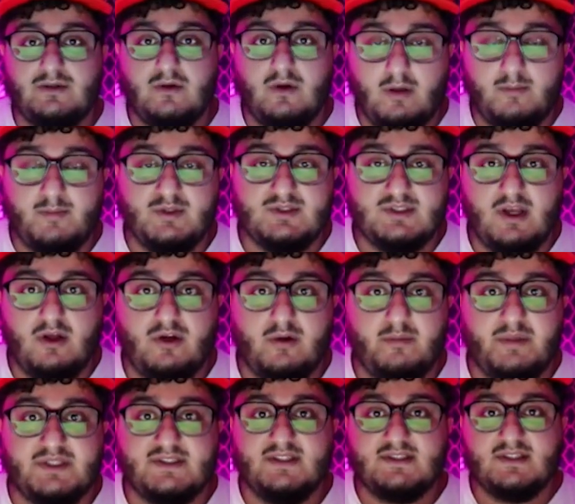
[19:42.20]
help you scale your
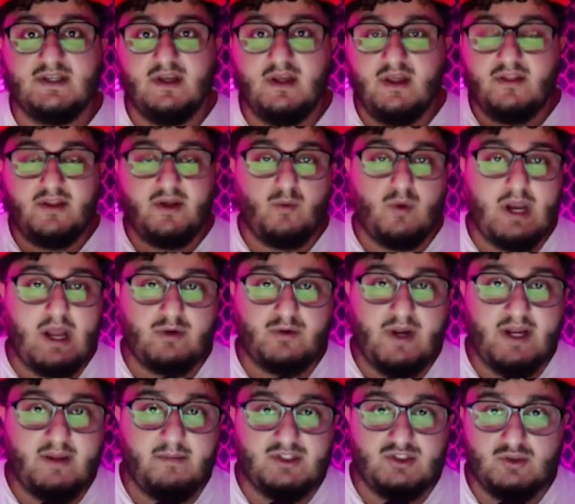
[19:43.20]
business, then what I would
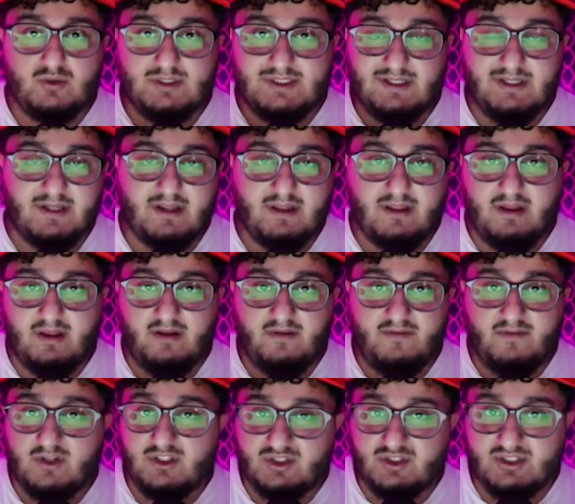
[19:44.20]
recommend you is click the
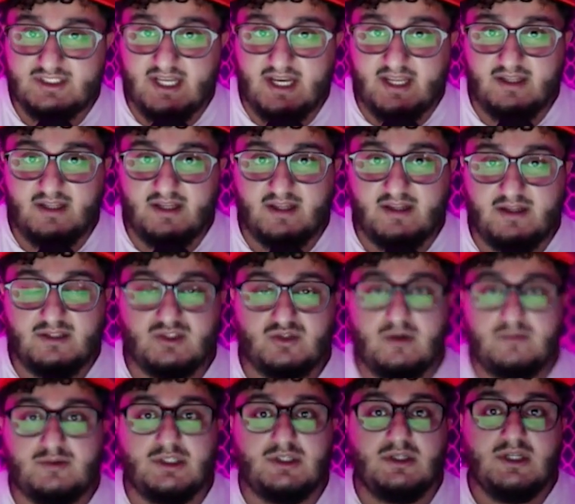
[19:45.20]
first or second link in the
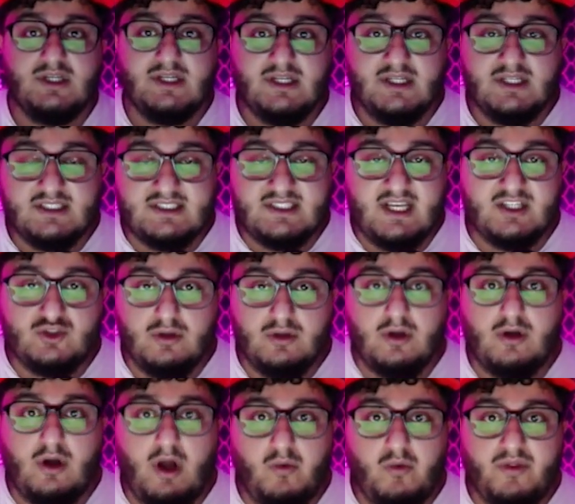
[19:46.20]
description, schedule a
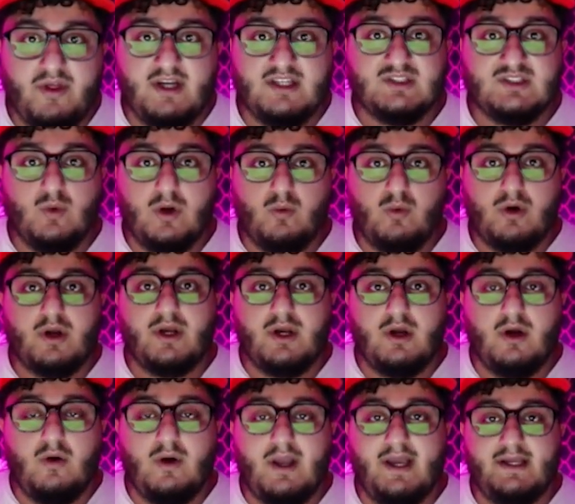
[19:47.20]
call with us where we're going to
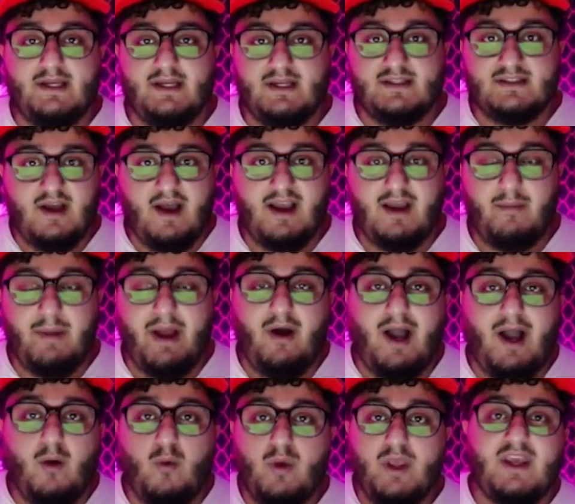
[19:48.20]
go ahead and talk about
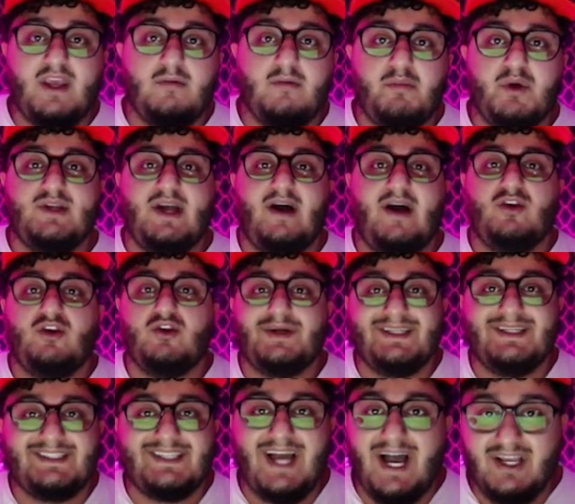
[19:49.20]
how we can build out your
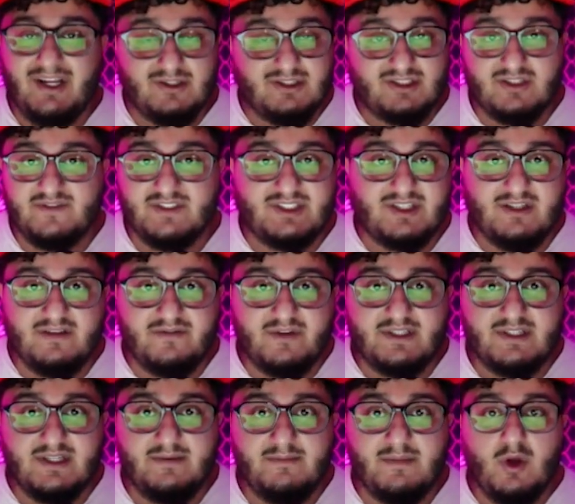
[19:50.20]
entire service delivery
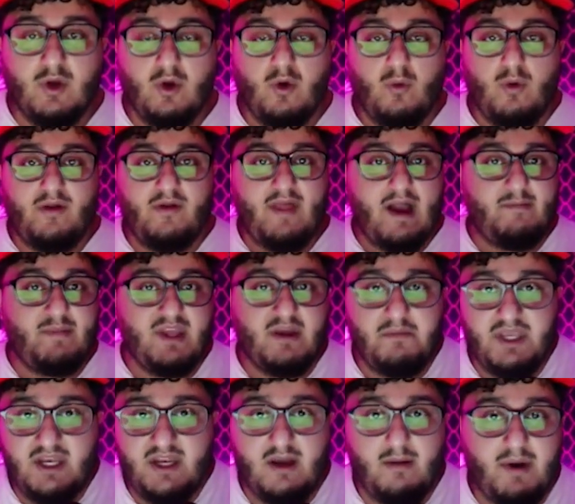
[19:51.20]
team, whether that be a
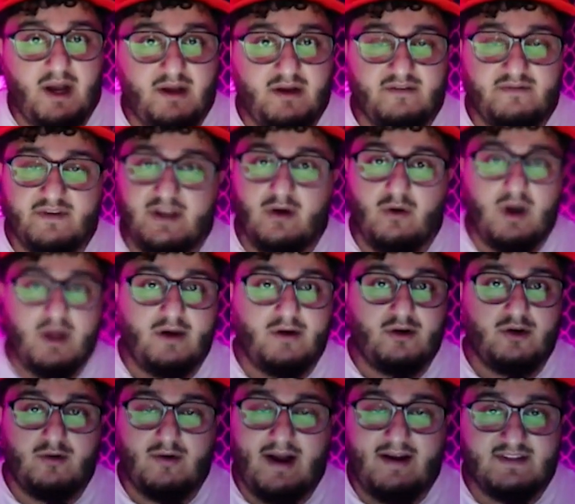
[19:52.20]
media buyer, video
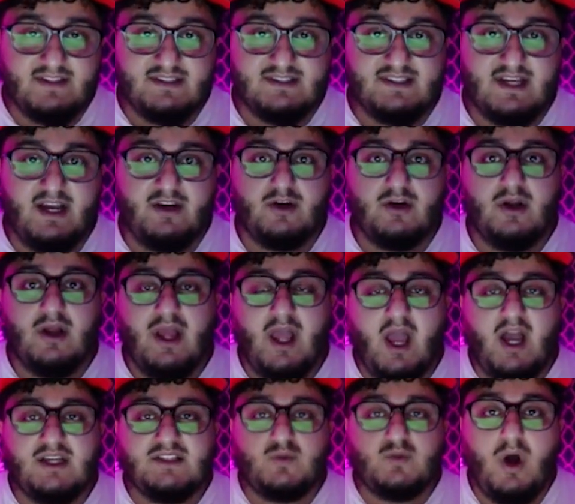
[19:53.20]
editor, graphic designer,
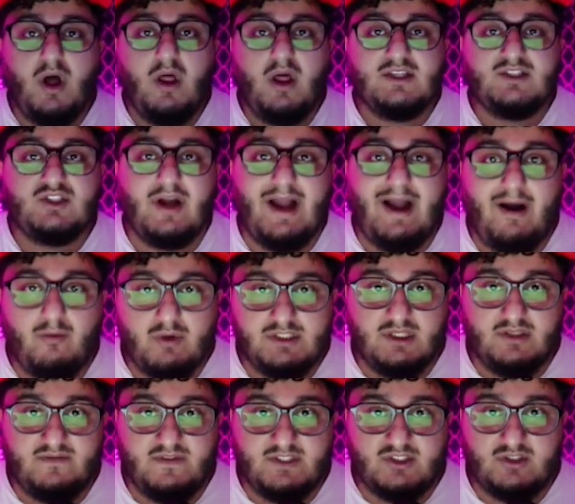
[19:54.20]
as well as your outreach
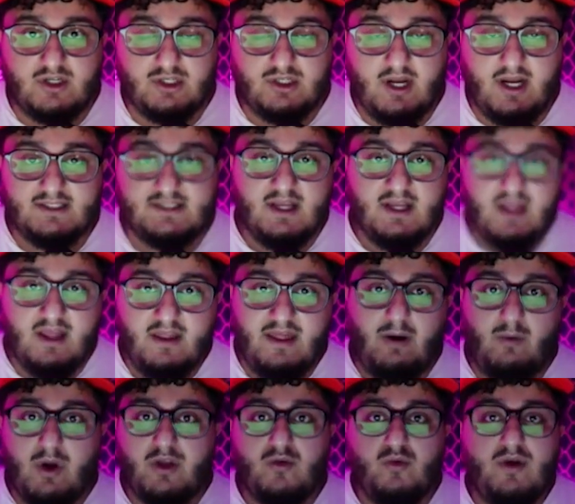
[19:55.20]
infrastructure, guys.
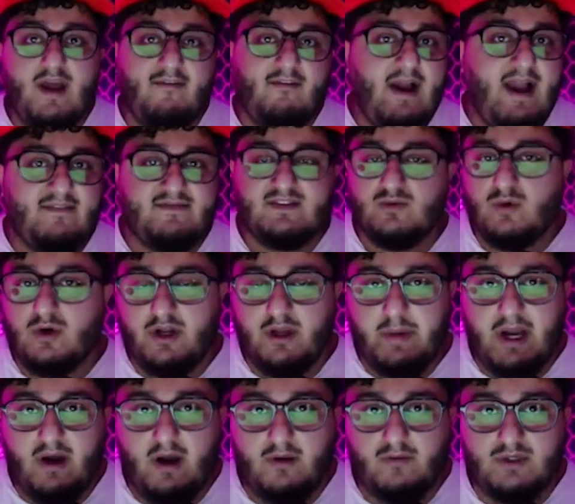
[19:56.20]
That way you never have to worry
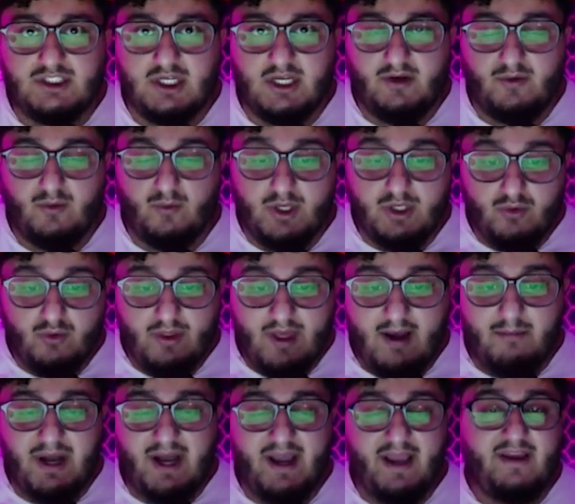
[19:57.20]
about outreach again. And we do
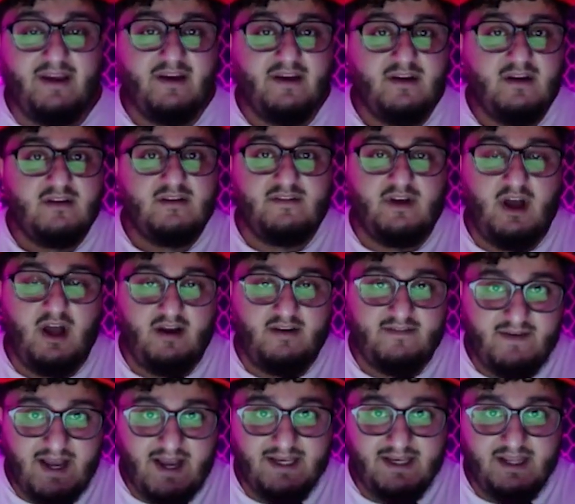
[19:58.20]
that by
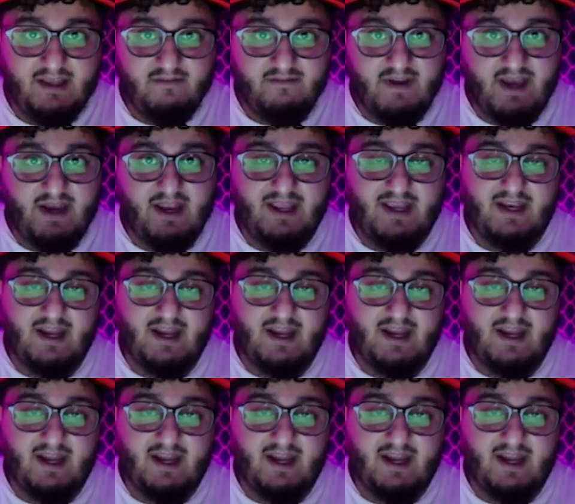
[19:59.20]
finding, vetting, and